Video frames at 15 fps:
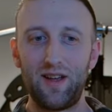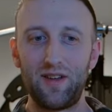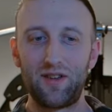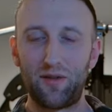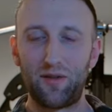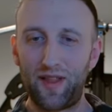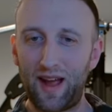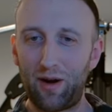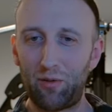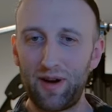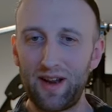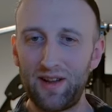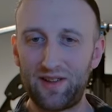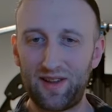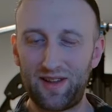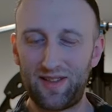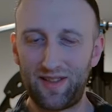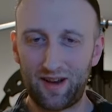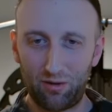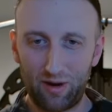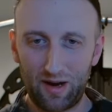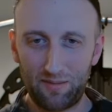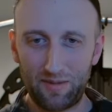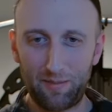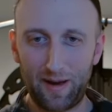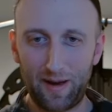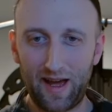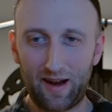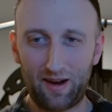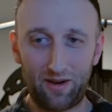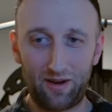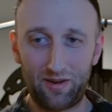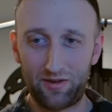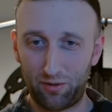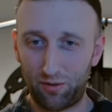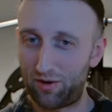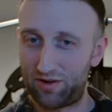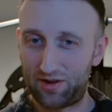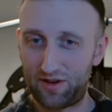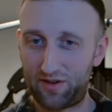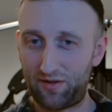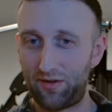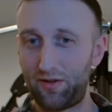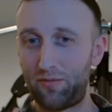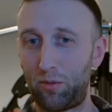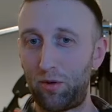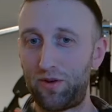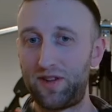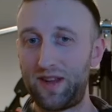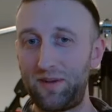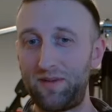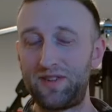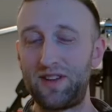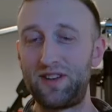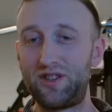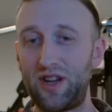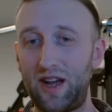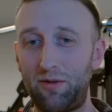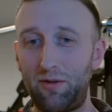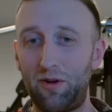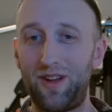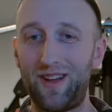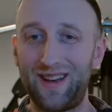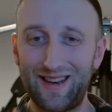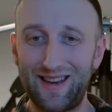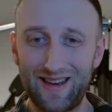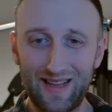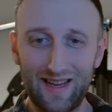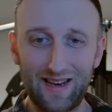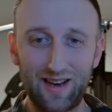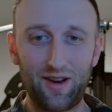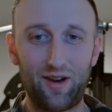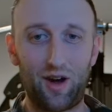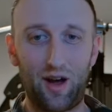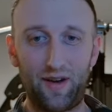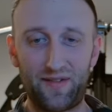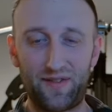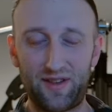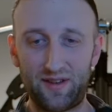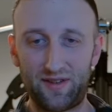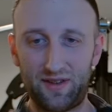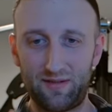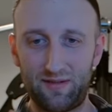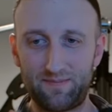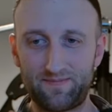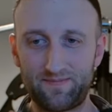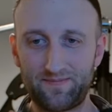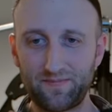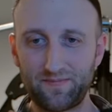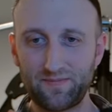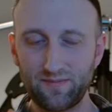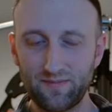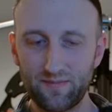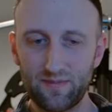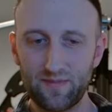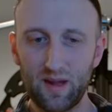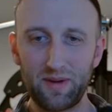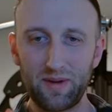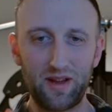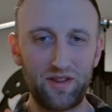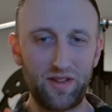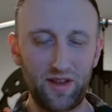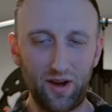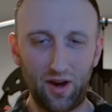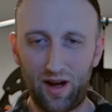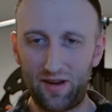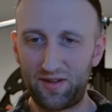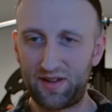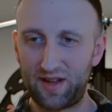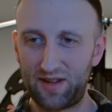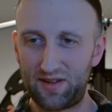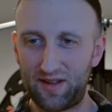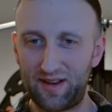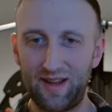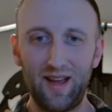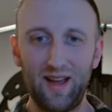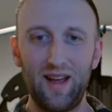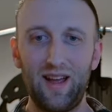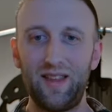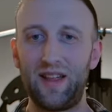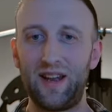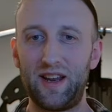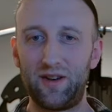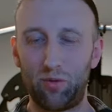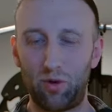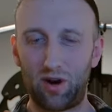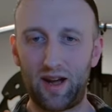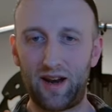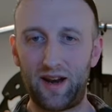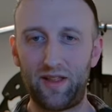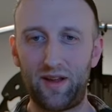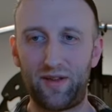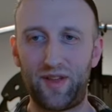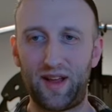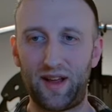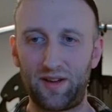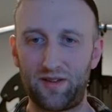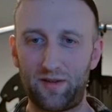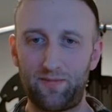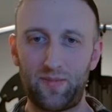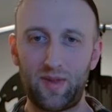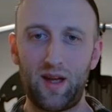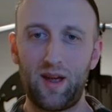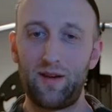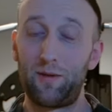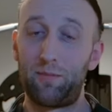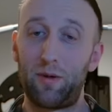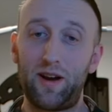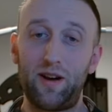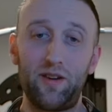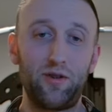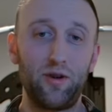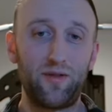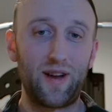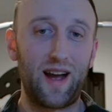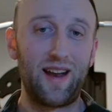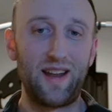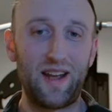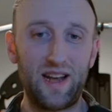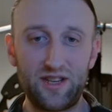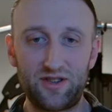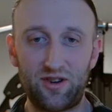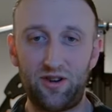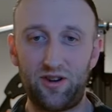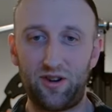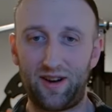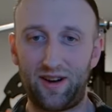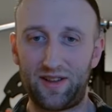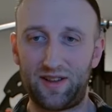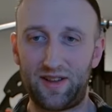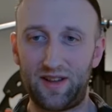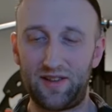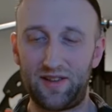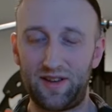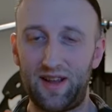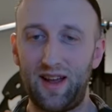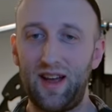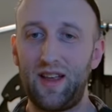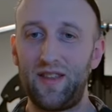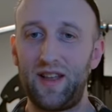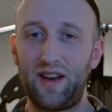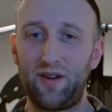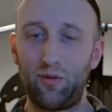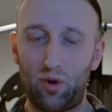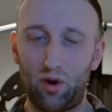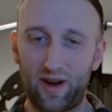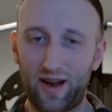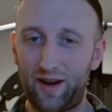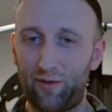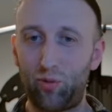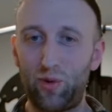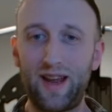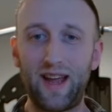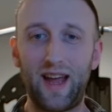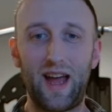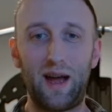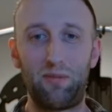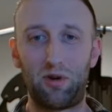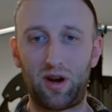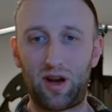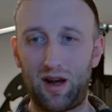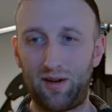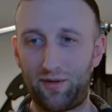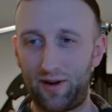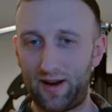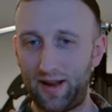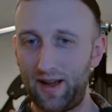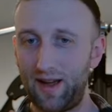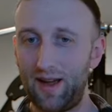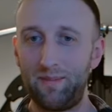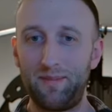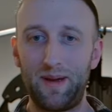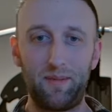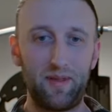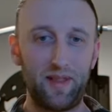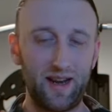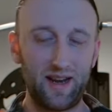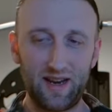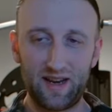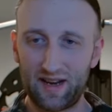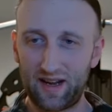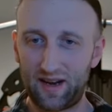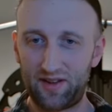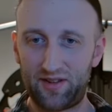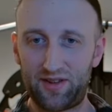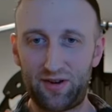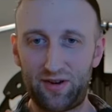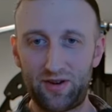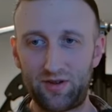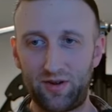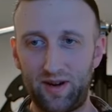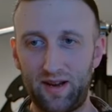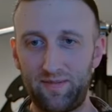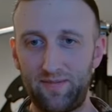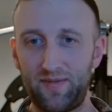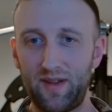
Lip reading: So for that reason, the Green Bay Packers, or just sports teams in general, need an offseason. Because in the offseason, they need to work on other things. For players who have gotten injured during the season, they need to work on rehab, recovery. Maybe they need to get a surgery.